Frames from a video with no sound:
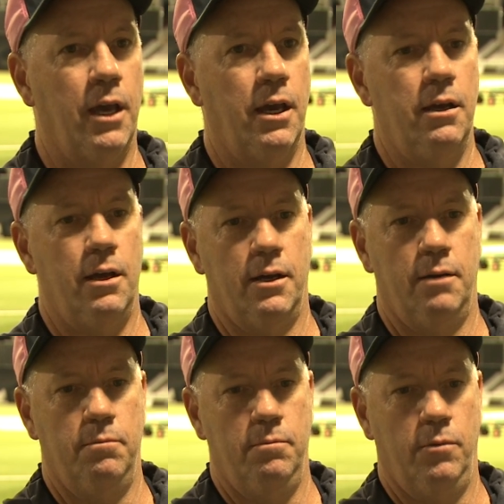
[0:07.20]

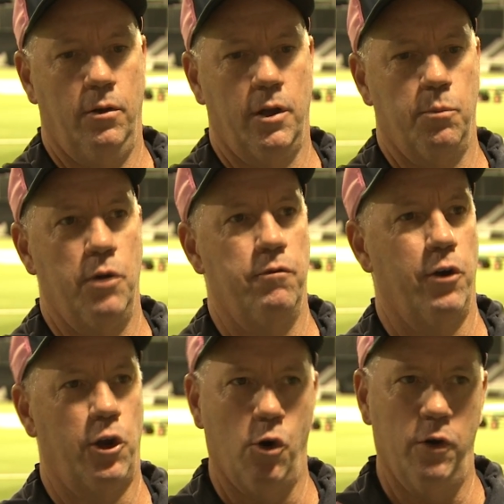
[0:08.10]
Yeah. I think you've been
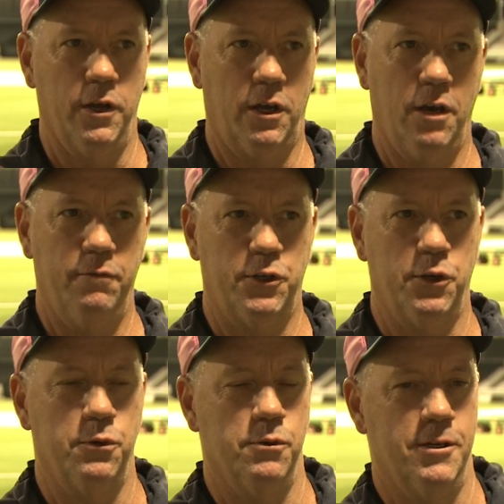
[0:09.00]
very kind there, Kev,
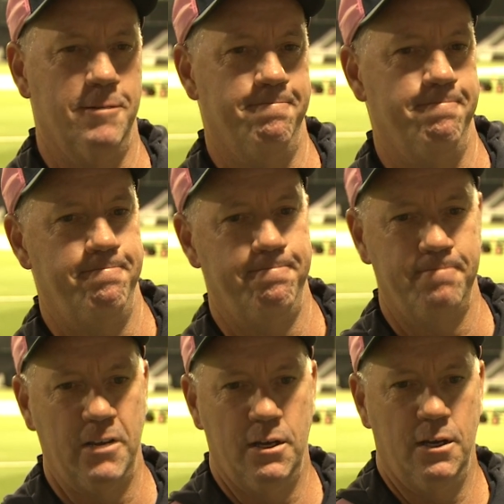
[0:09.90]
too.
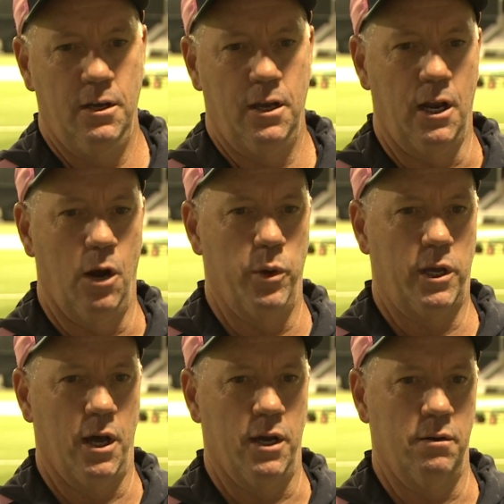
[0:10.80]
You know, we
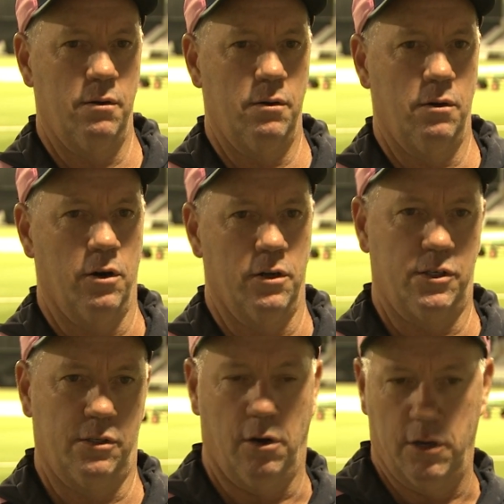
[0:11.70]
can't, I
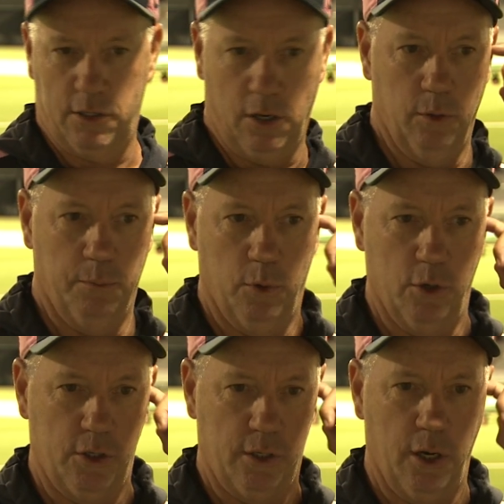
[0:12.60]
just told the
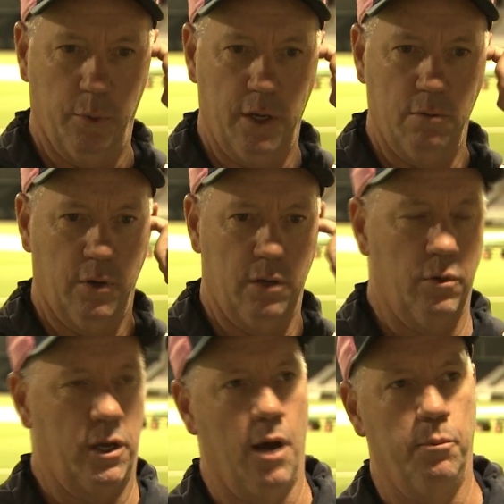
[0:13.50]
boys, you know,
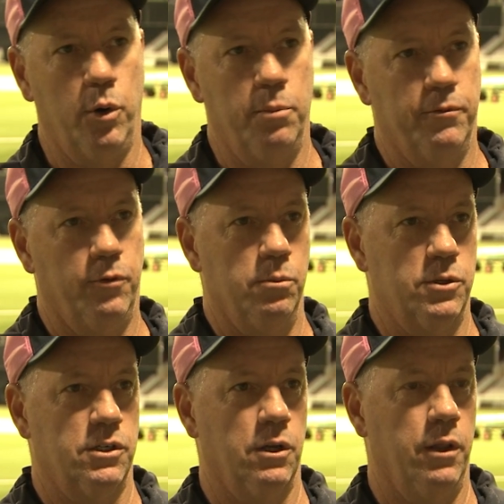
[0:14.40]
we can't put in
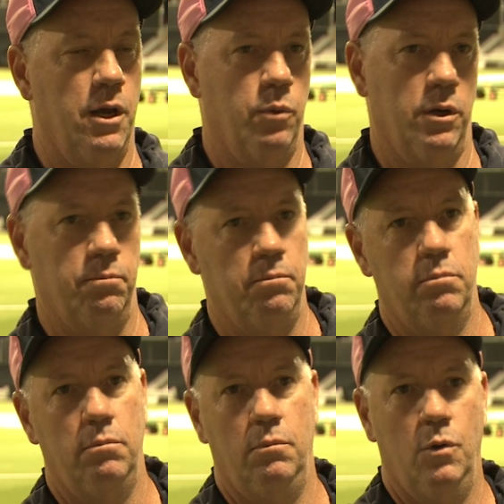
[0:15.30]
performances like that.
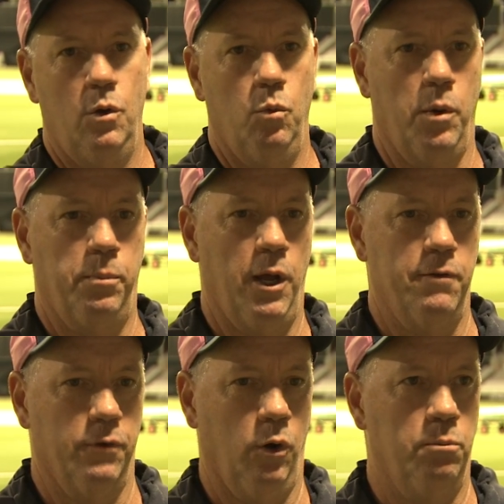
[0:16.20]
We're
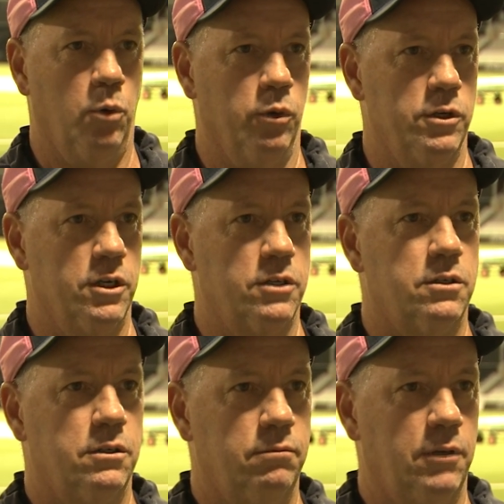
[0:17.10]
playing for a lot more than
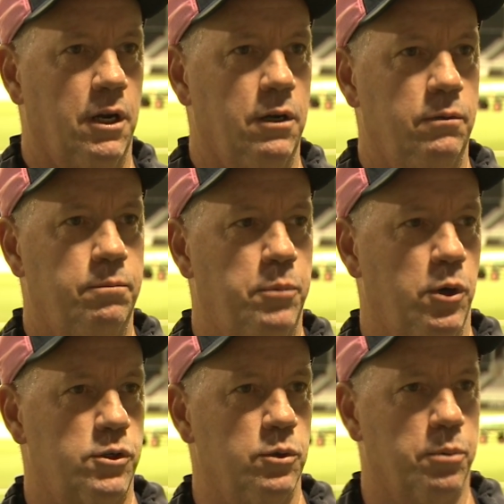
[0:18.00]
just, you know,
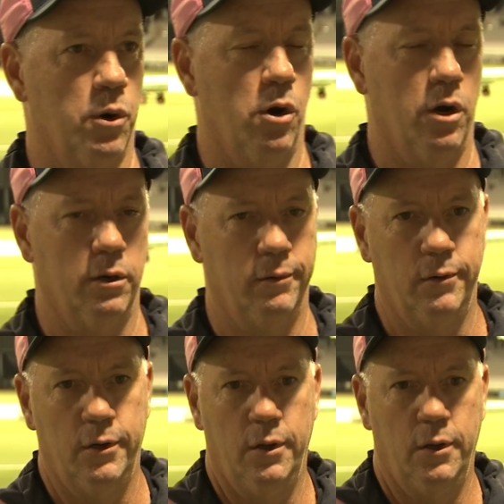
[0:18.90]
personal pride and
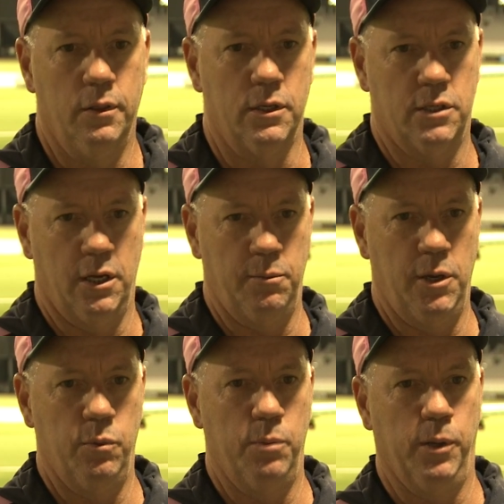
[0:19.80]
the team
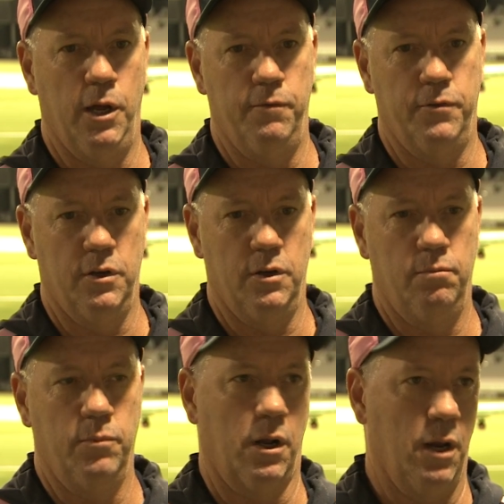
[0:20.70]
here. We're playing for
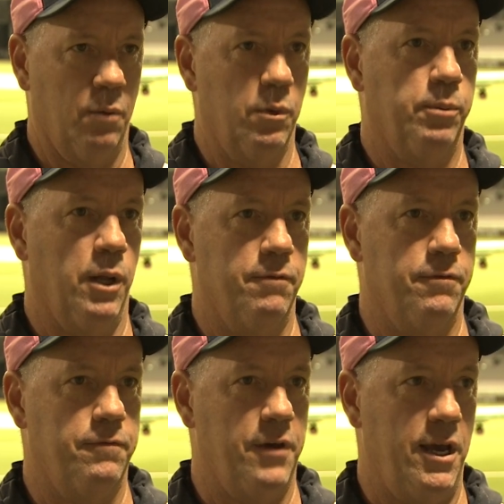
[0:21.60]
the club, we're playing
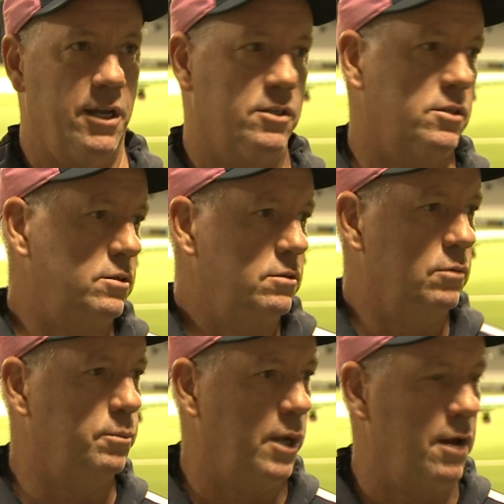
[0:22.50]
for fans,
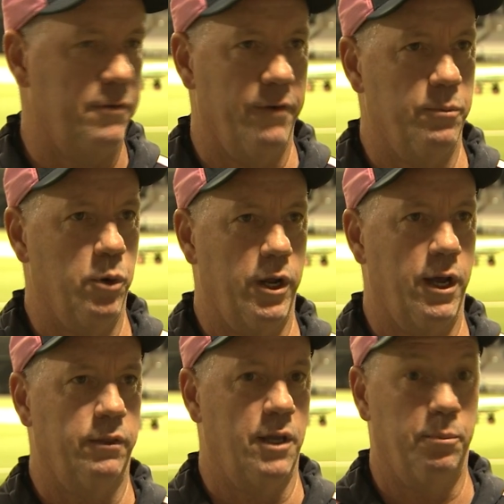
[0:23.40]
we're playing for
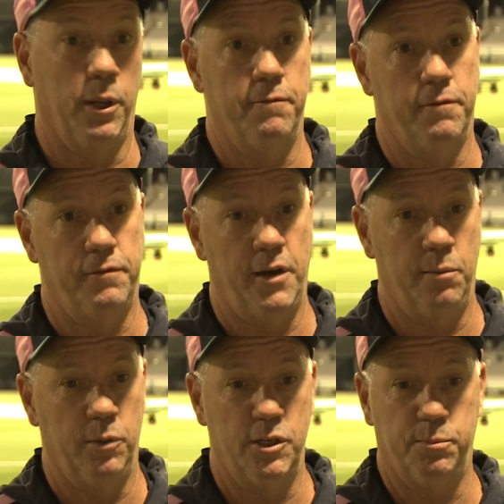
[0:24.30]
everybody out there, playing for
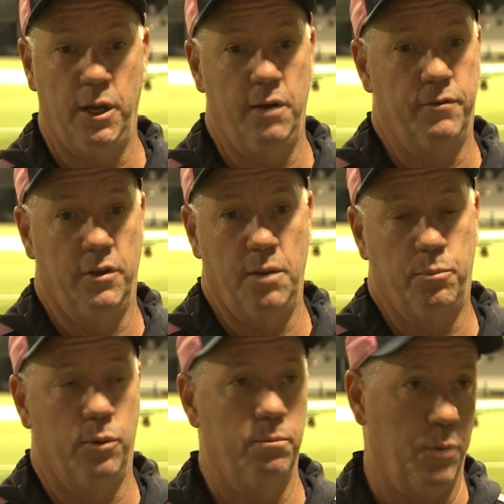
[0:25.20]
families, playing for their
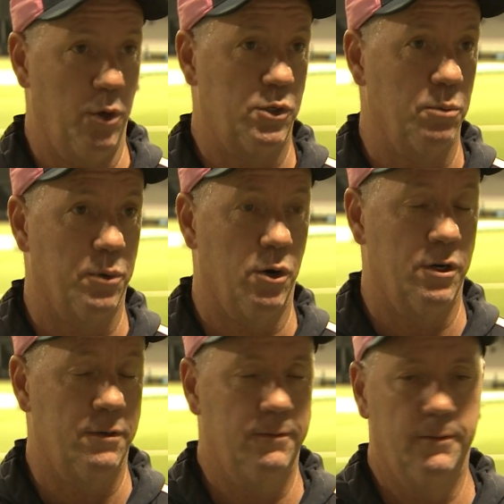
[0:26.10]
personal pride.